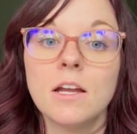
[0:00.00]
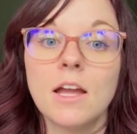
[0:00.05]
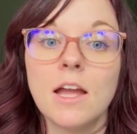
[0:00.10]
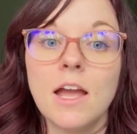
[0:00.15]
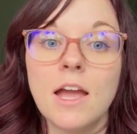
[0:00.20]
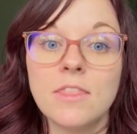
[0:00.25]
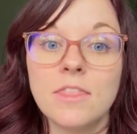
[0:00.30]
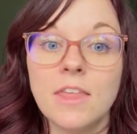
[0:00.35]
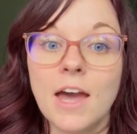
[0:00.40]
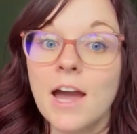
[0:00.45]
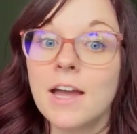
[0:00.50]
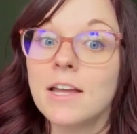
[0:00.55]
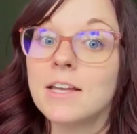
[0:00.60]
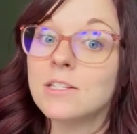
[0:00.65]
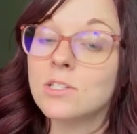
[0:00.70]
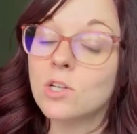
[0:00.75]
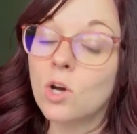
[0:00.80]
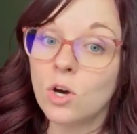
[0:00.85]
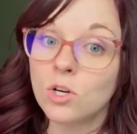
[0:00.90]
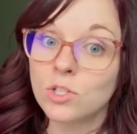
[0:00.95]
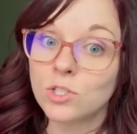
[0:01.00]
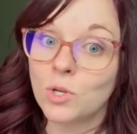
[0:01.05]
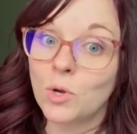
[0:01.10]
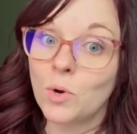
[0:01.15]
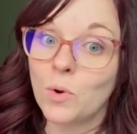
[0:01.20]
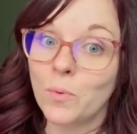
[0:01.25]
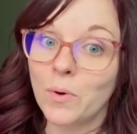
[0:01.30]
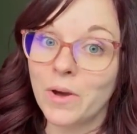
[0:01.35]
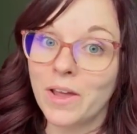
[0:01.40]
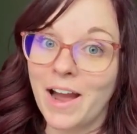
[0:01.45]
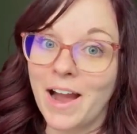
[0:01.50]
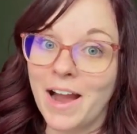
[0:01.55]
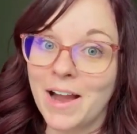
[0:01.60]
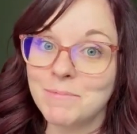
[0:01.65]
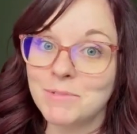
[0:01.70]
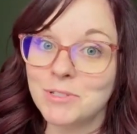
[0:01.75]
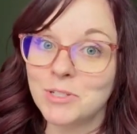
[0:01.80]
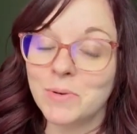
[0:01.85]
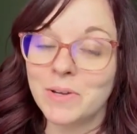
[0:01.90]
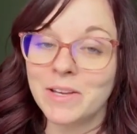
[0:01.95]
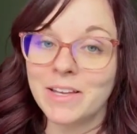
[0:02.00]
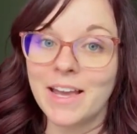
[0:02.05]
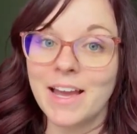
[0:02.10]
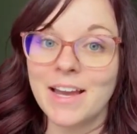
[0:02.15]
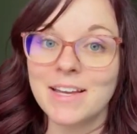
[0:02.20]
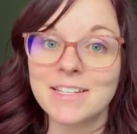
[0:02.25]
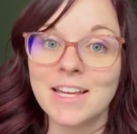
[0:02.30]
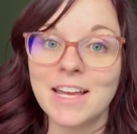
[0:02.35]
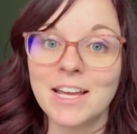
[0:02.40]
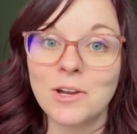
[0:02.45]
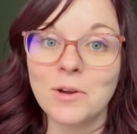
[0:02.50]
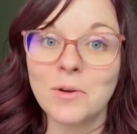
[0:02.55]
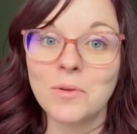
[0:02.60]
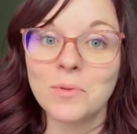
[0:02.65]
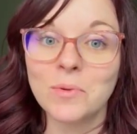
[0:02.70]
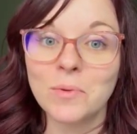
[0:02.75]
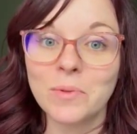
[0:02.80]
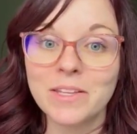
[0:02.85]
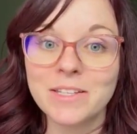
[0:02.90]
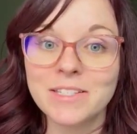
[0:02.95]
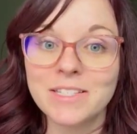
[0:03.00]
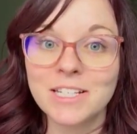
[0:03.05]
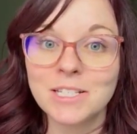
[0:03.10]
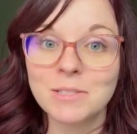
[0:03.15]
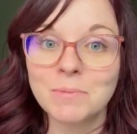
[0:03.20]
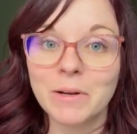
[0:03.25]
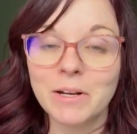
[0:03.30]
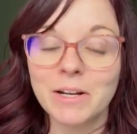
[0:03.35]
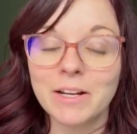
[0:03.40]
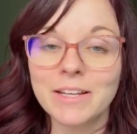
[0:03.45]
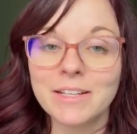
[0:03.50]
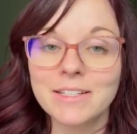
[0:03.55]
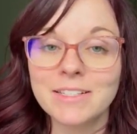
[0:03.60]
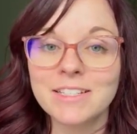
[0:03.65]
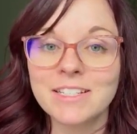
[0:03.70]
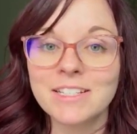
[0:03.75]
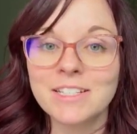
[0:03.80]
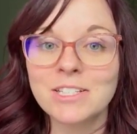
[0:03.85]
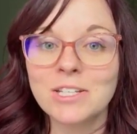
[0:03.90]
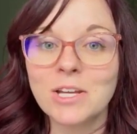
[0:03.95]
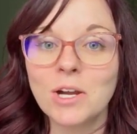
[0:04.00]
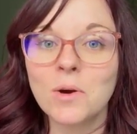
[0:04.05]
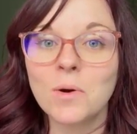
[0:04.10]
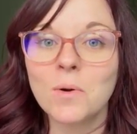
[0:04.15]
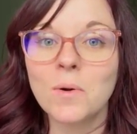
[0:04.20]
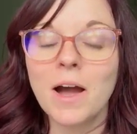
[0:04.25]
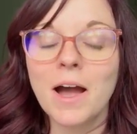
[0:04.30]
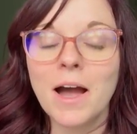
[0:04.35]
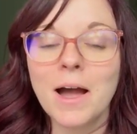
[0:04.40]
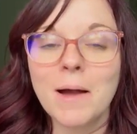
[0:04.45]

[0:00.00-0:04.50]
And that is also what I'm doing as I go through this experience. So